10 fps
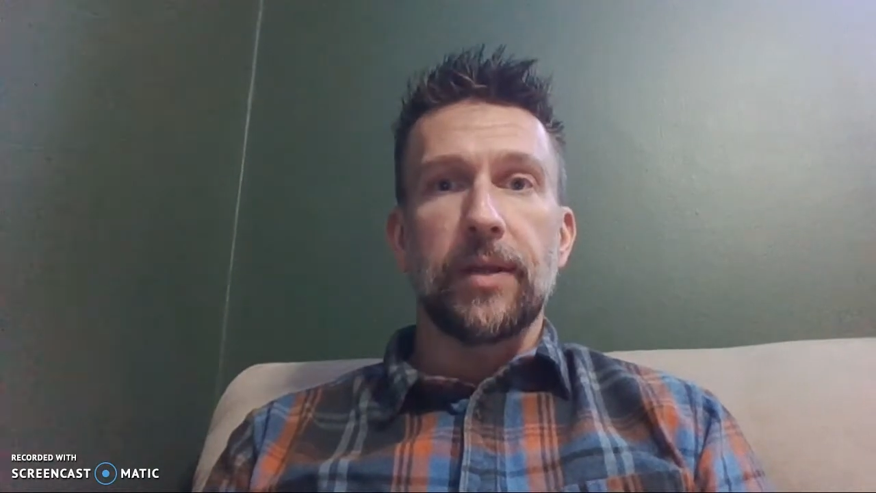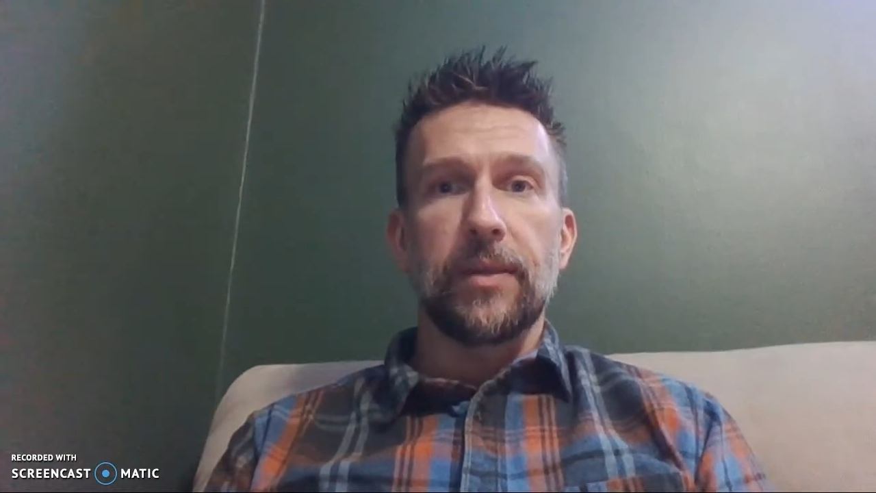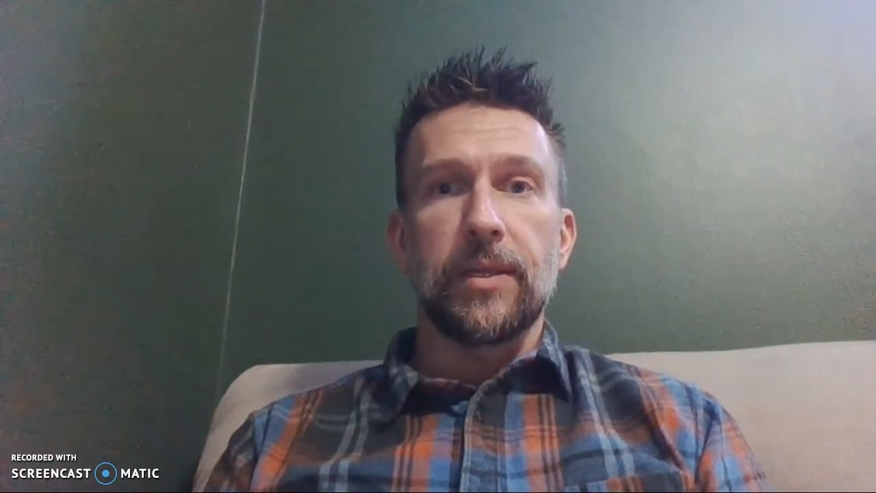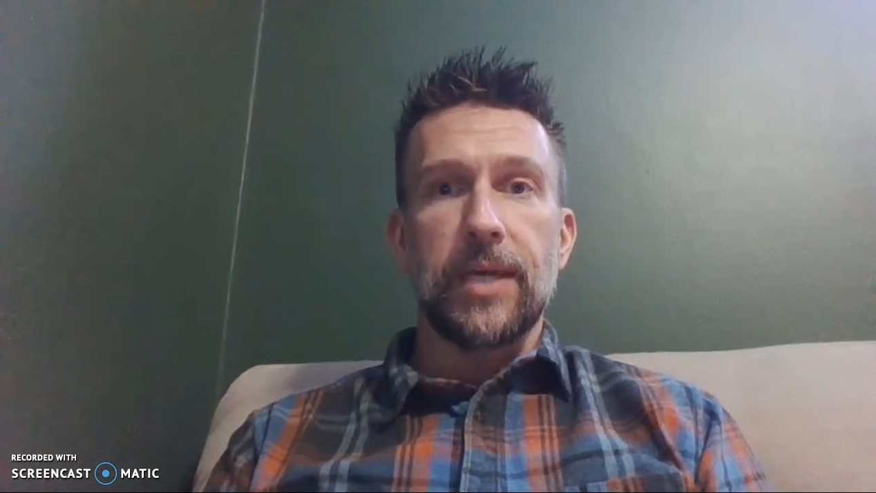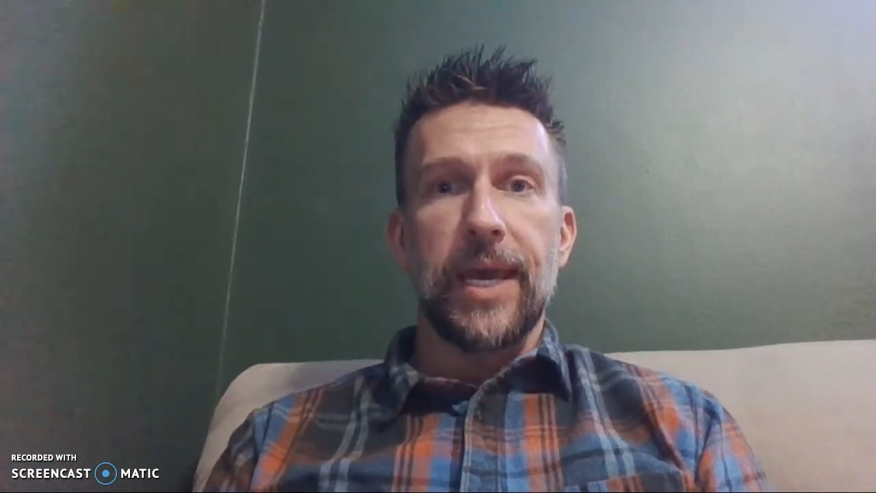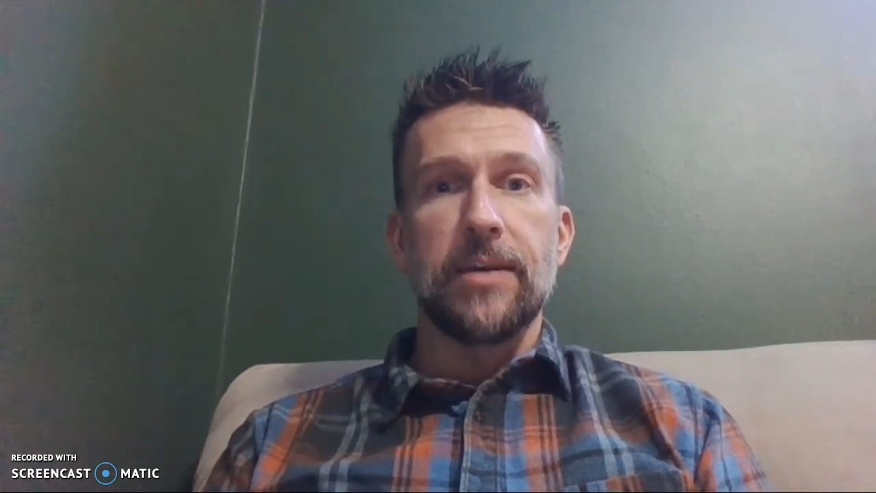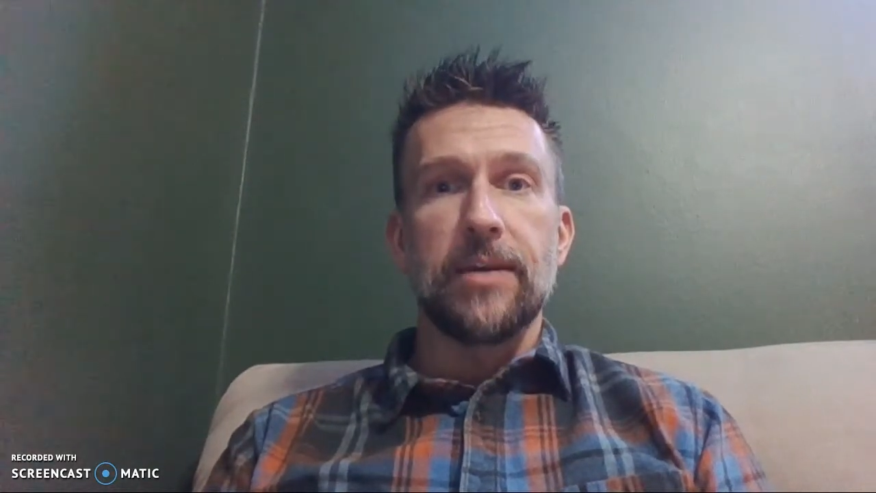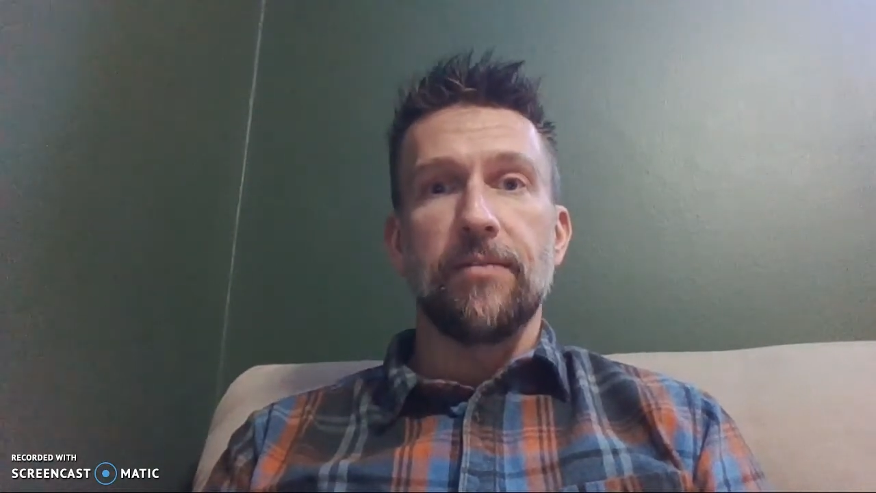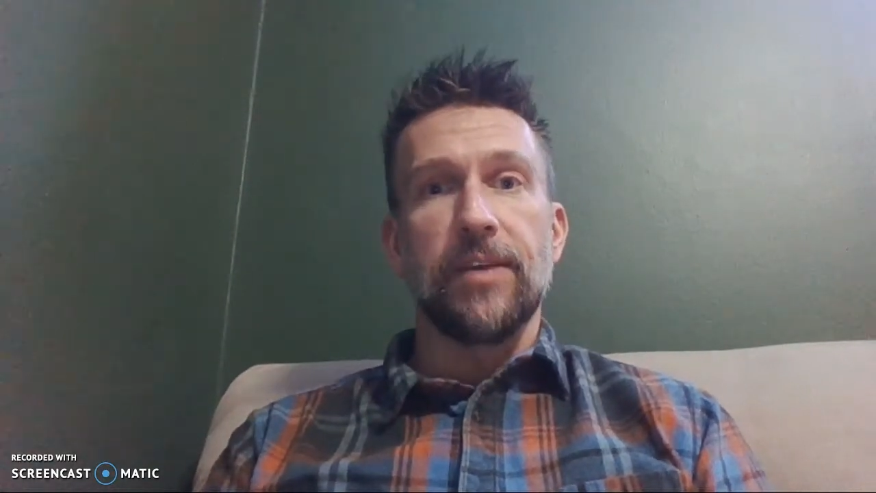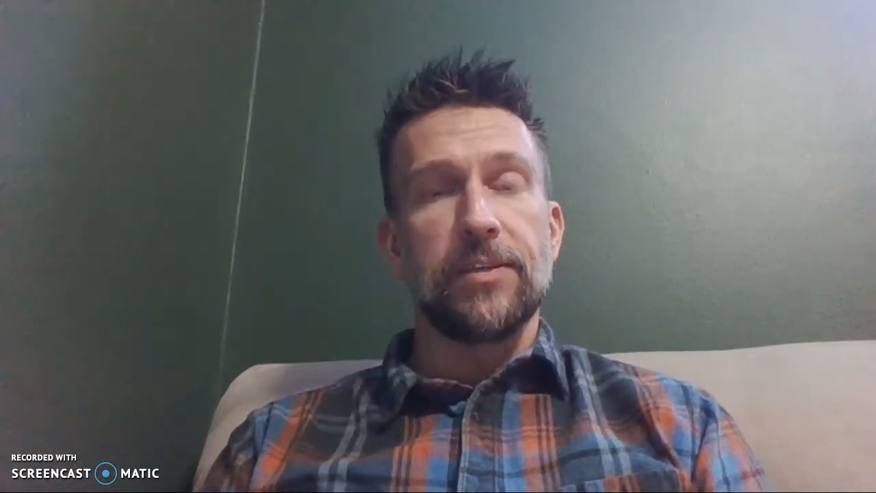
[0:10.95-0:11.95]
at the end
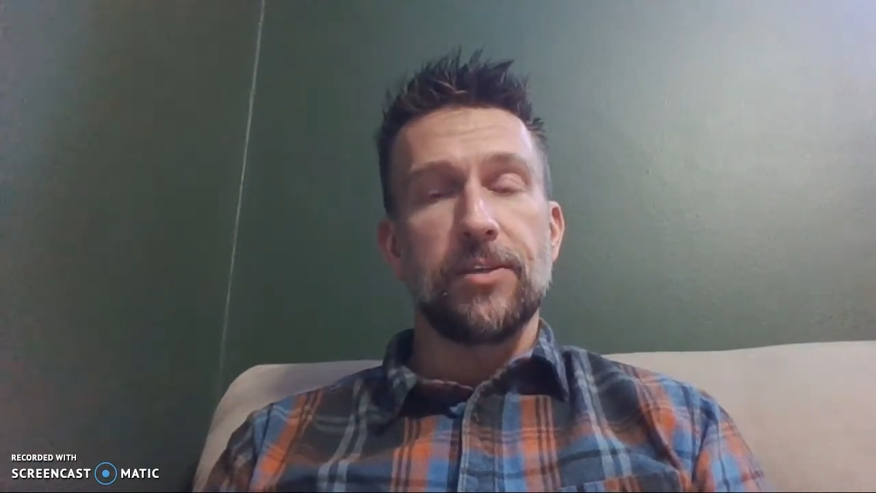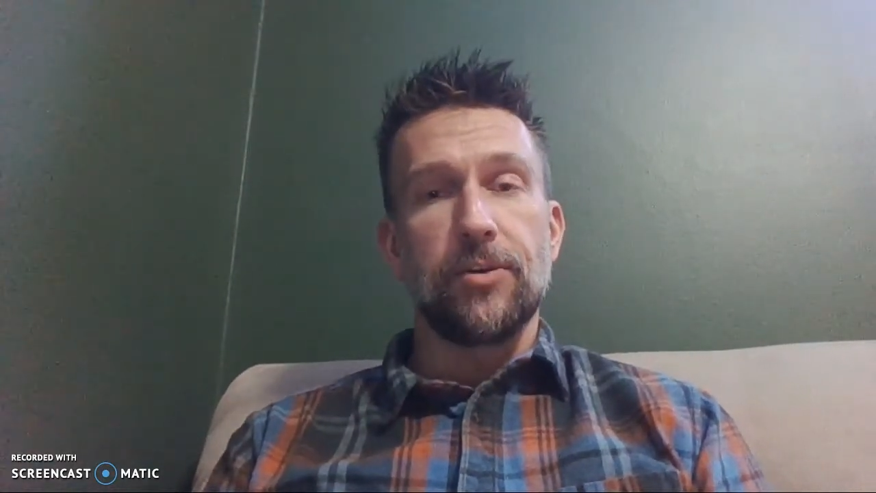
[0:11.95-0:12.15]
of this